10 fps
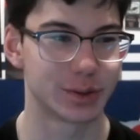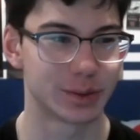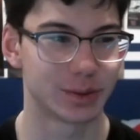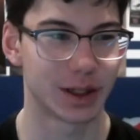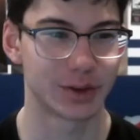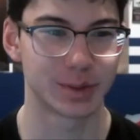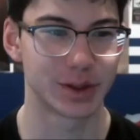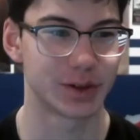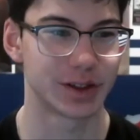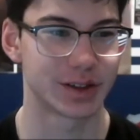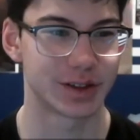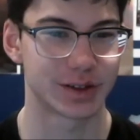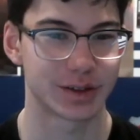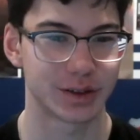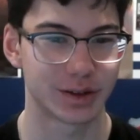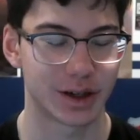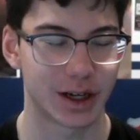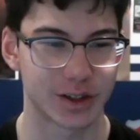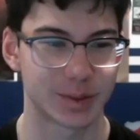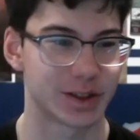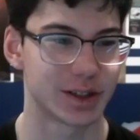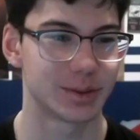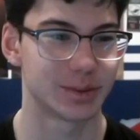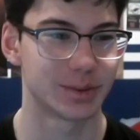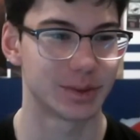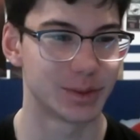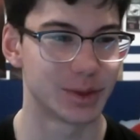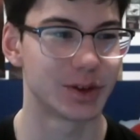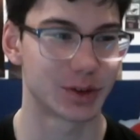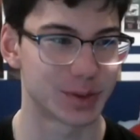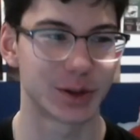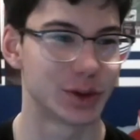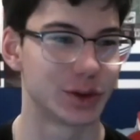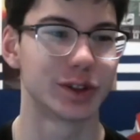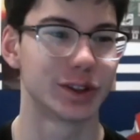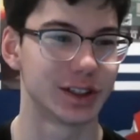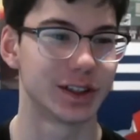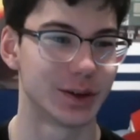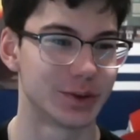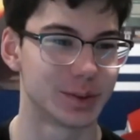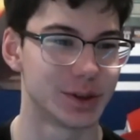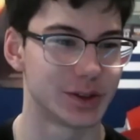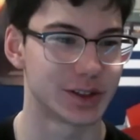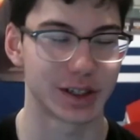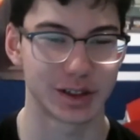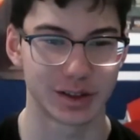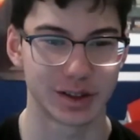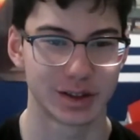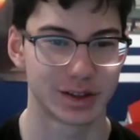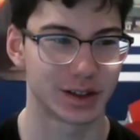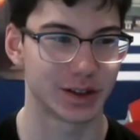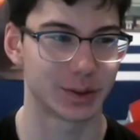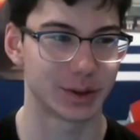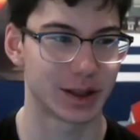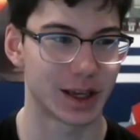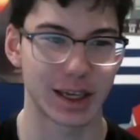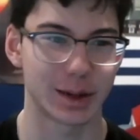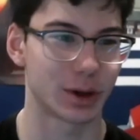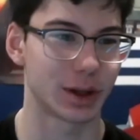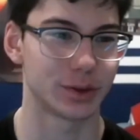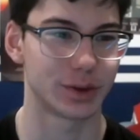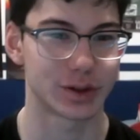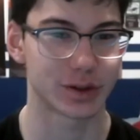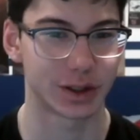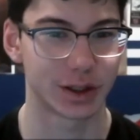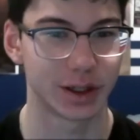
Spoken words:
who loves movies, it's just awesome to see a movie from someone who clearly loves movies. I could tell that came right through the screen.